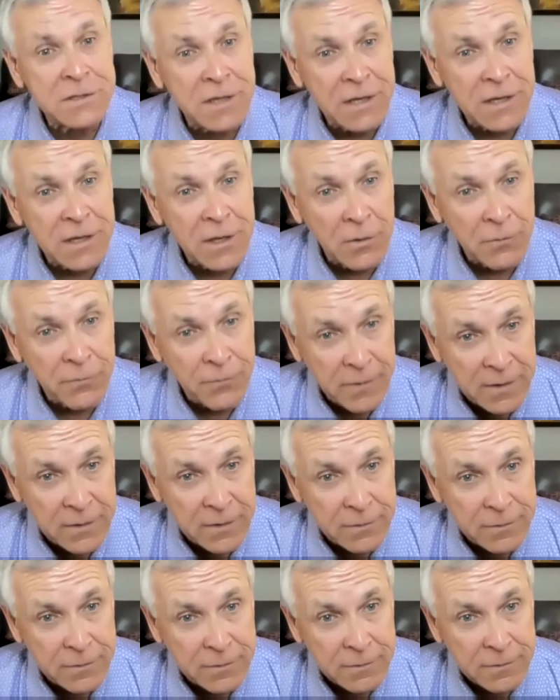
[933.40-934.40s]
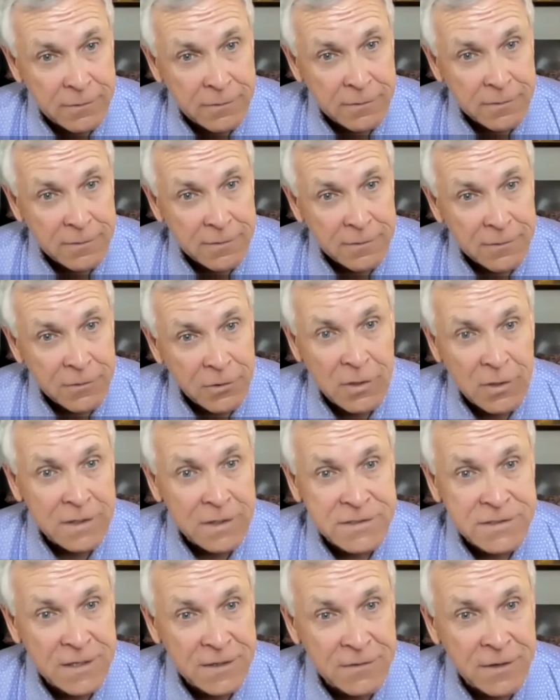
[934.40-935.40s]
as the CEO founder, you're
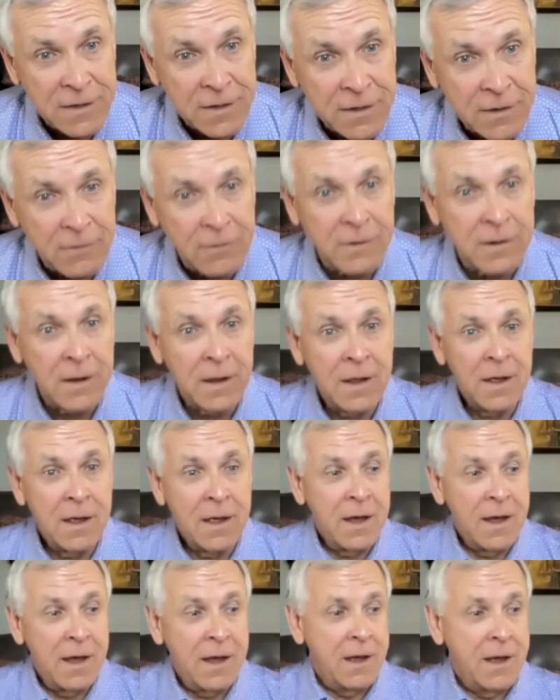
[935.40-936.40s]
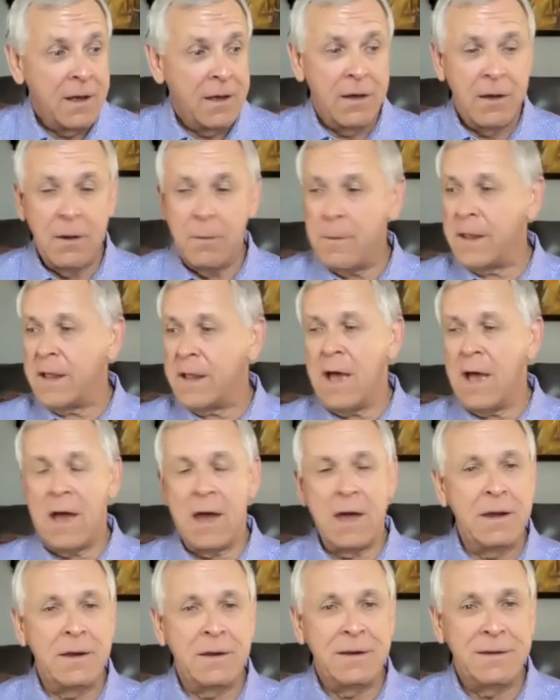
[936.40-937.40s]
not sitting there going, oh my
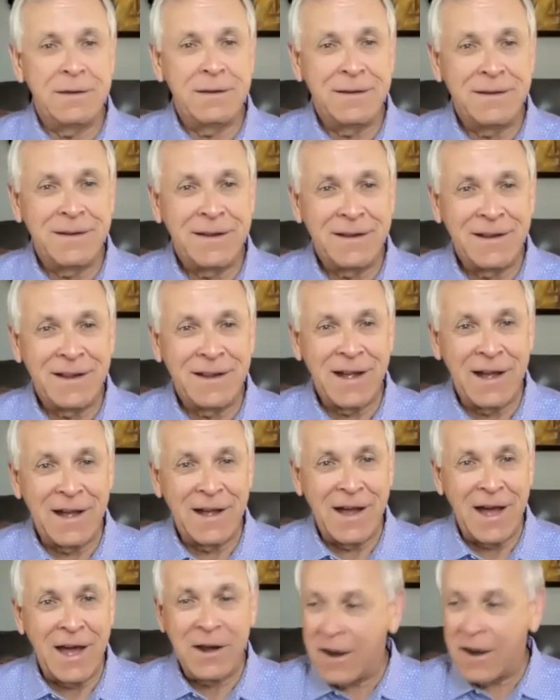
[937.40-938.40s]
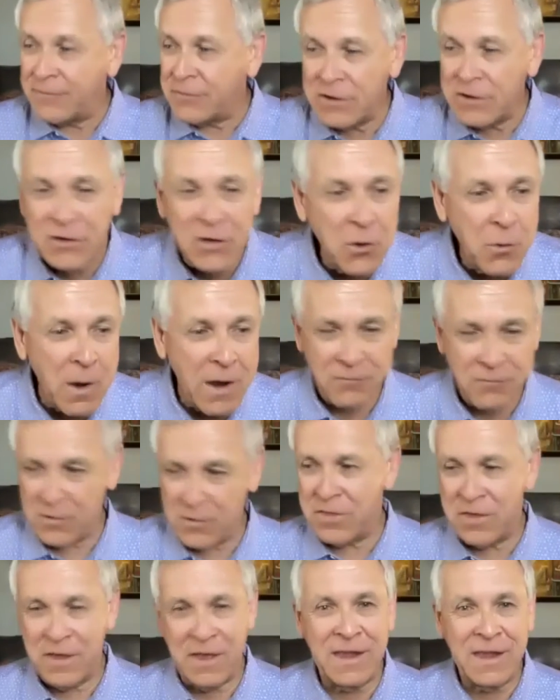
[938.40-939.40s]
God, I don't have to do
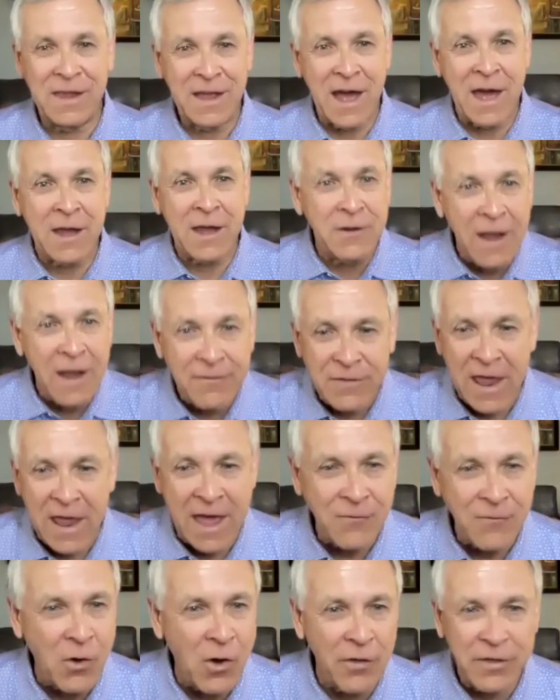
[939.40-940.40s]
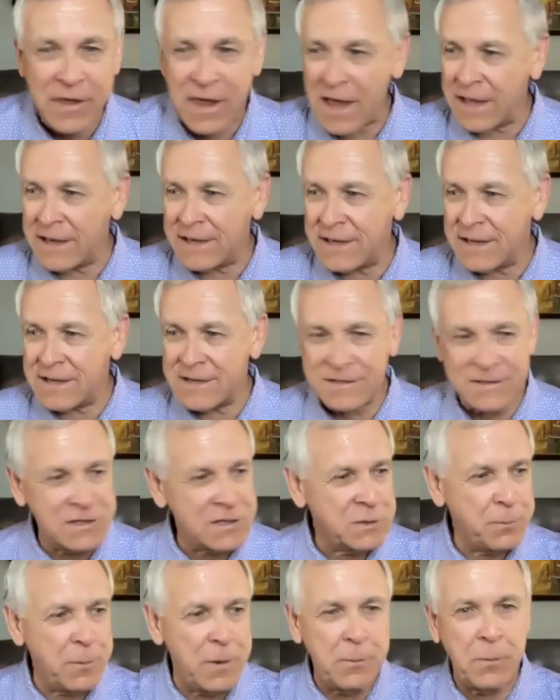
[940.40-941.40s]
everything. I don't have to have all the ideas.
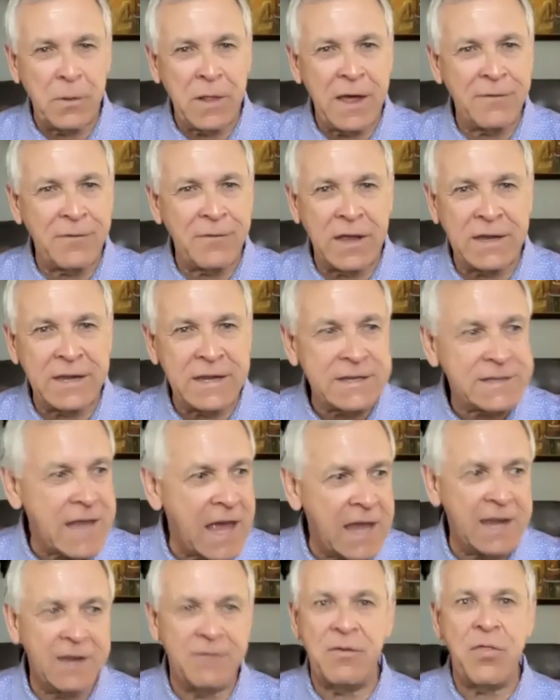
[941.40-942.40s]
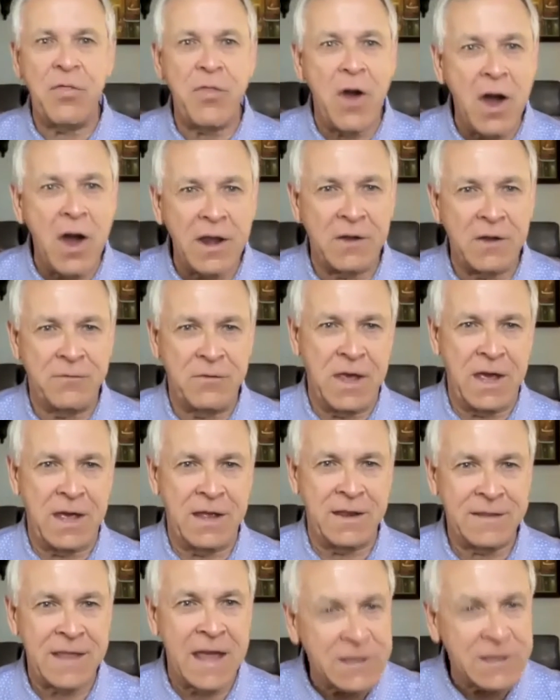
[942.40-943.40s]
These people have ideas I haven't even thought of
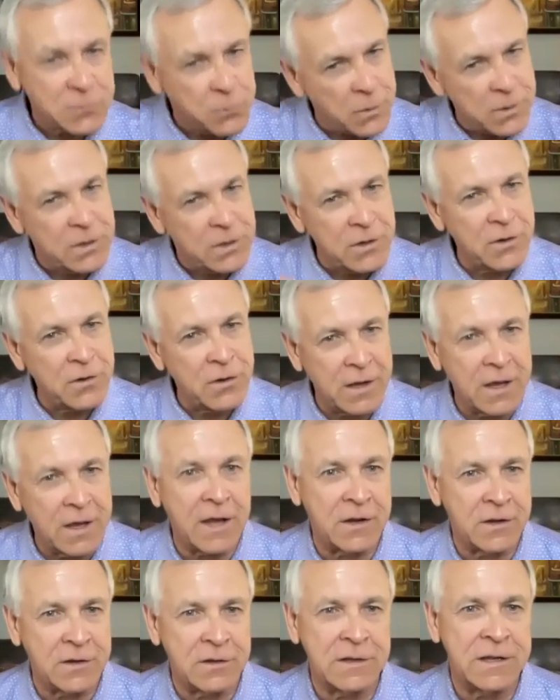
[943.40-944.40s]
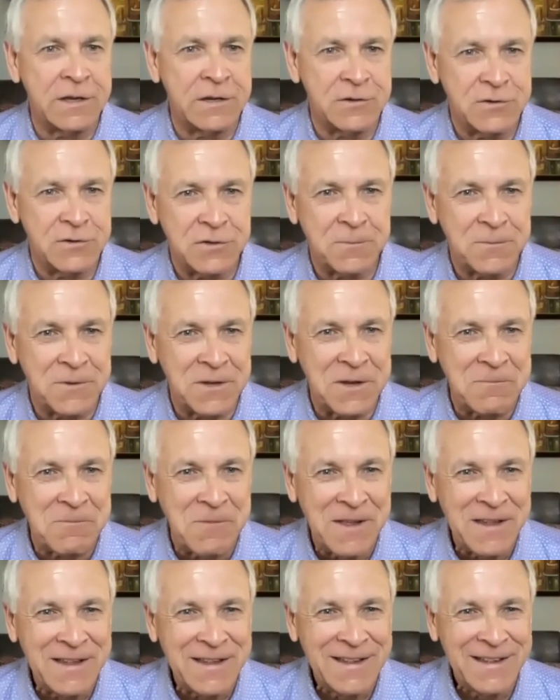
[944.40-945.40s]
yet. That's when you know you got a good leadership team.
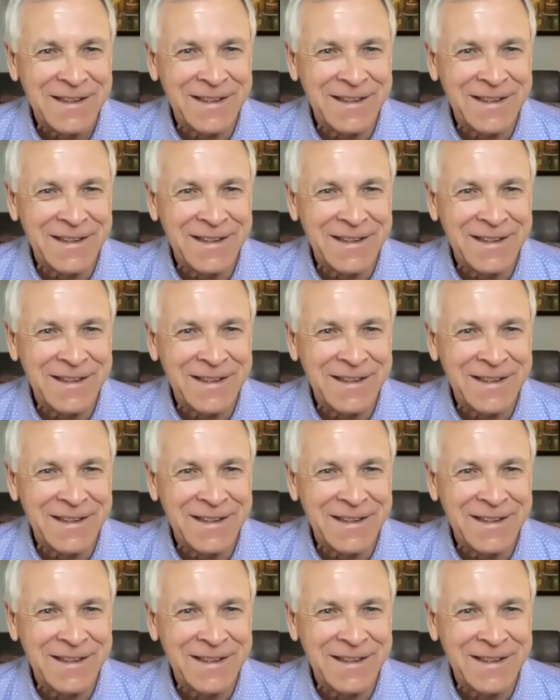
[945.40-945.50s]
